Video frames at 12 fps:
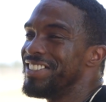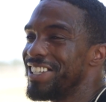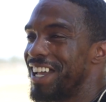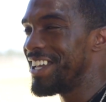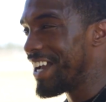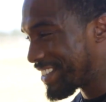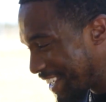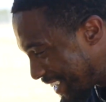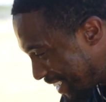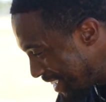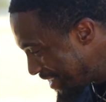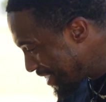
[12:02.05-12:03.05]
It's like he got
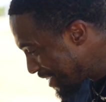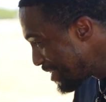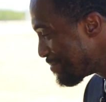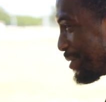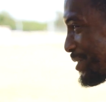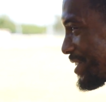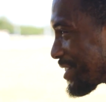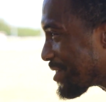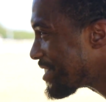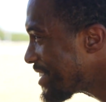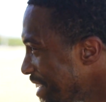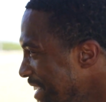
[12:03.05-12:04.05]
that hidden gimbals at the stick.